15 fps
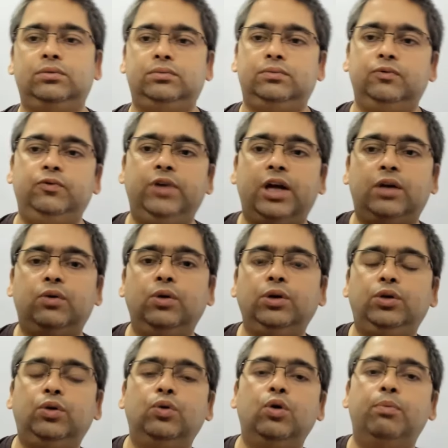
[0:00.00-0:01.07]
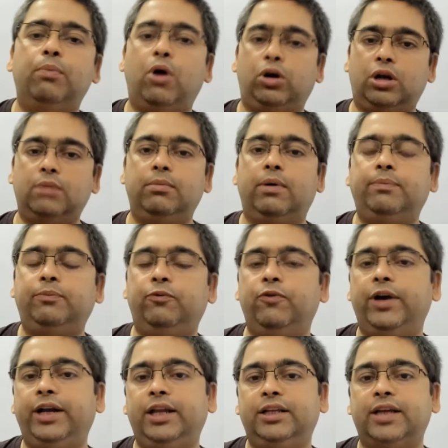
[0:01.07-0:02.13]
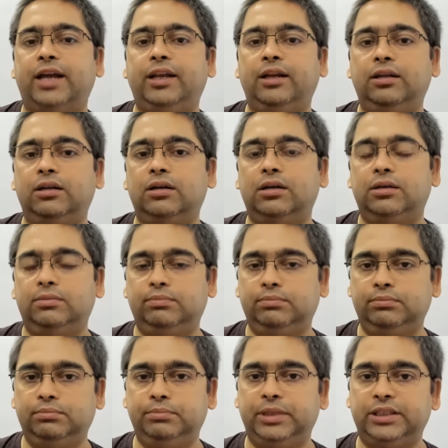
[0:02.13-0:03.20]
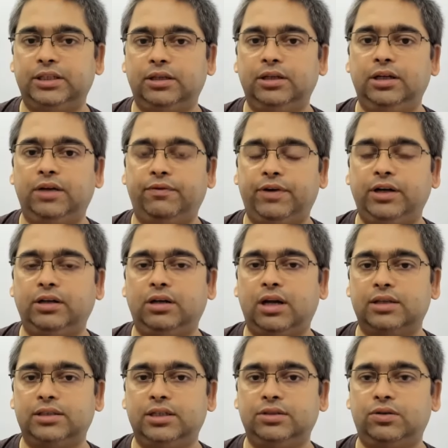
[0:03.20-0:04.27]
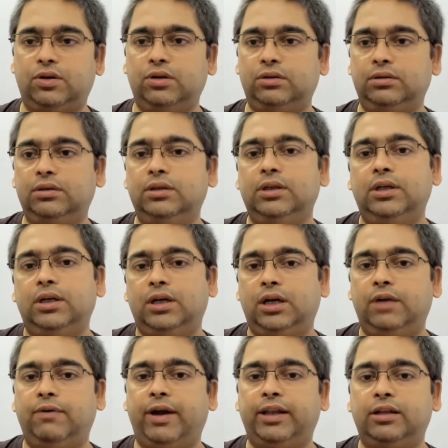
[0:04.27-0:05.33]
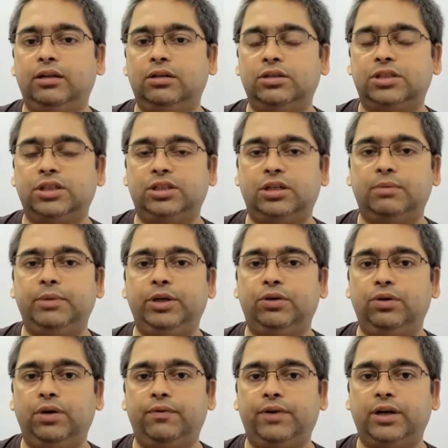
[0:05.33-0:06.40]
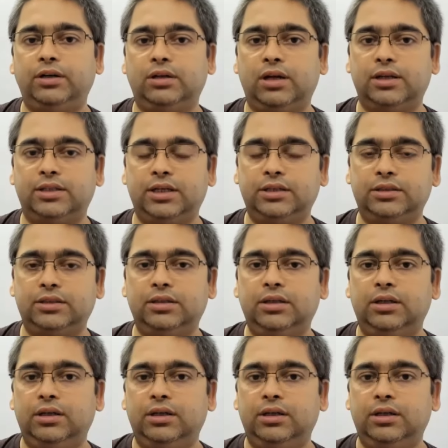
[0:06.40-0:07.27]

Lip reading: We are going to go bottom up when designing the basically different classes or dividing the system into different classes.